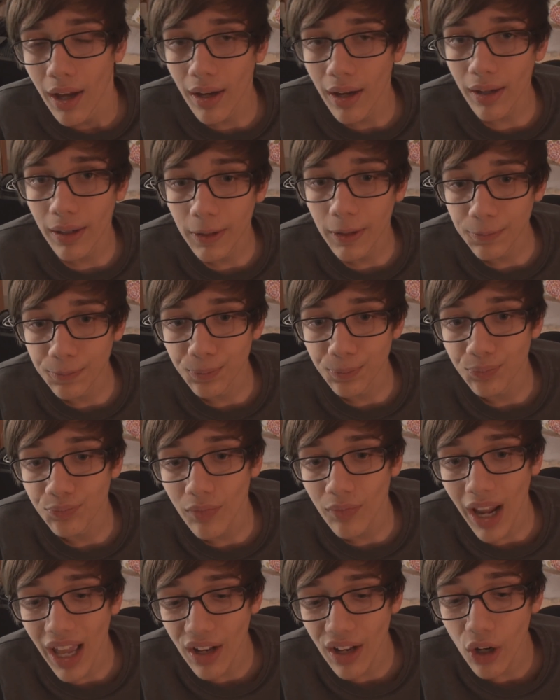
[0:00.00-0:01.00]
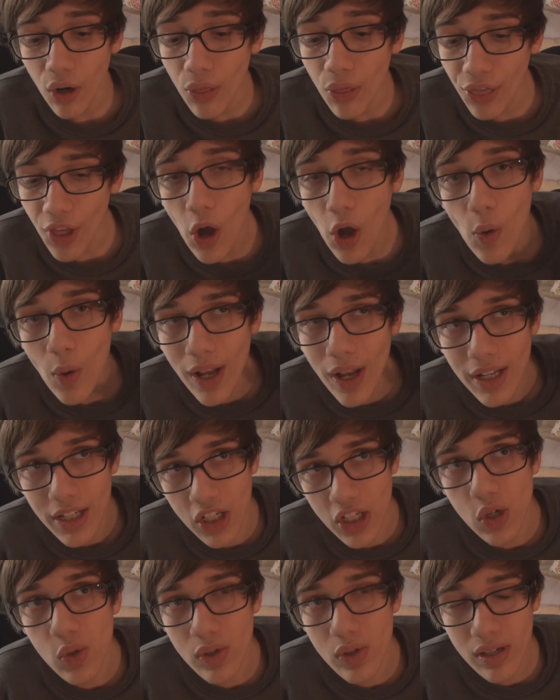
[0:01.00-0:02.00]
And although it
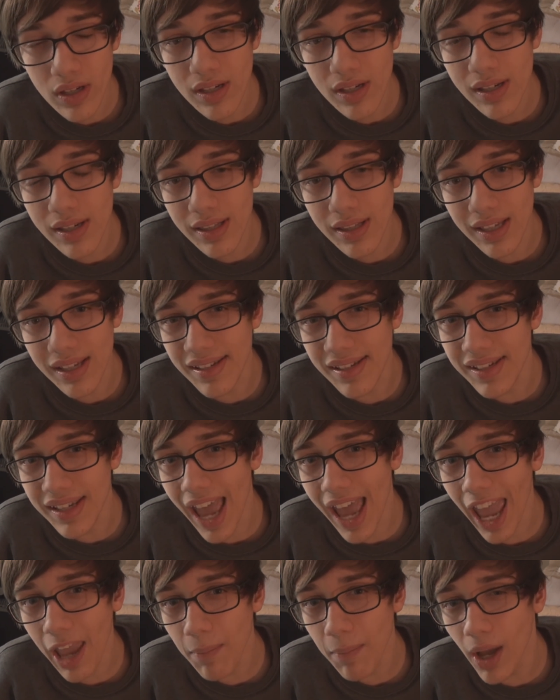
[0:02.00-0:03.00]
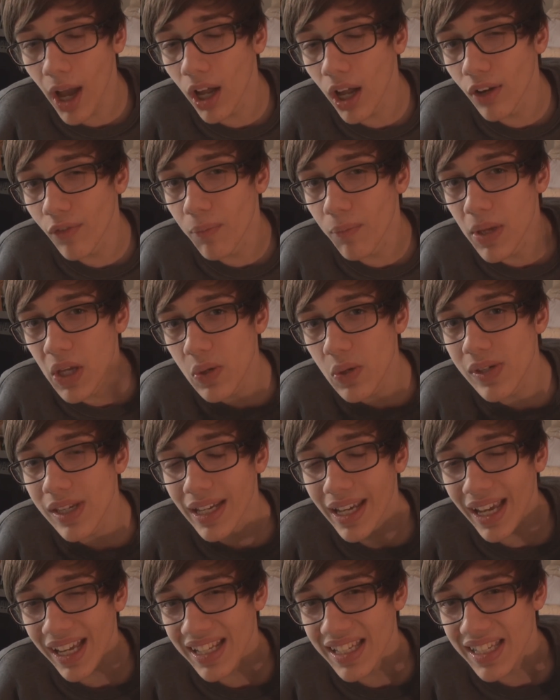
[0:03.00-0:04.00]
uses the same kind of
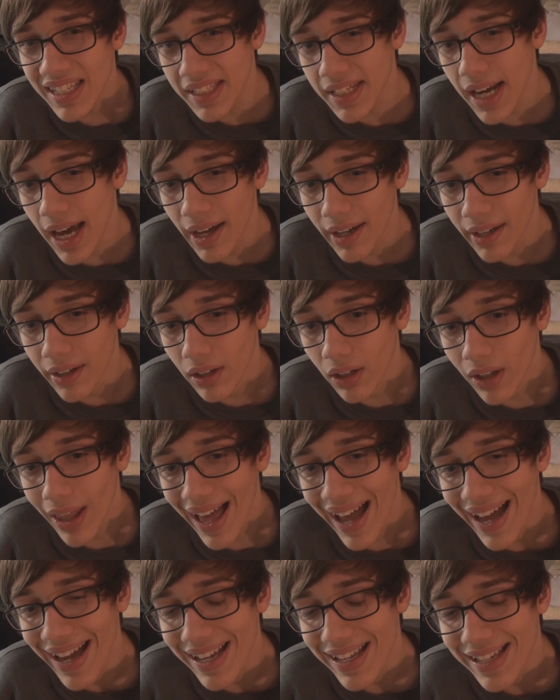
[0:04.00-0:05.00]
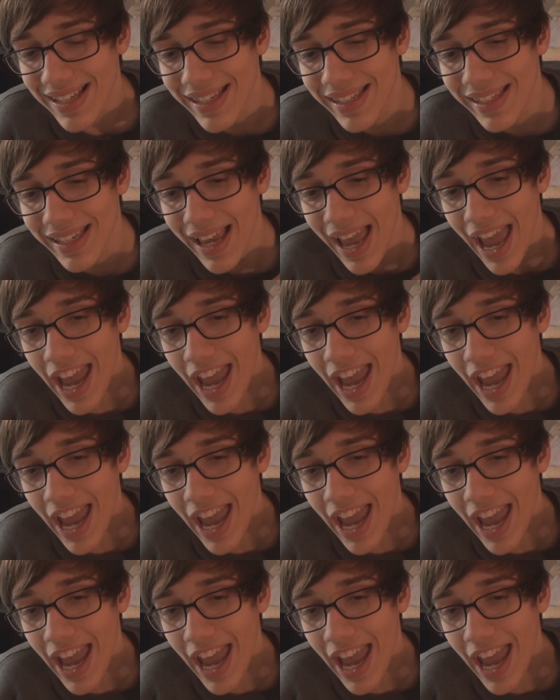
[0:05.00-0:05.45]
music and style as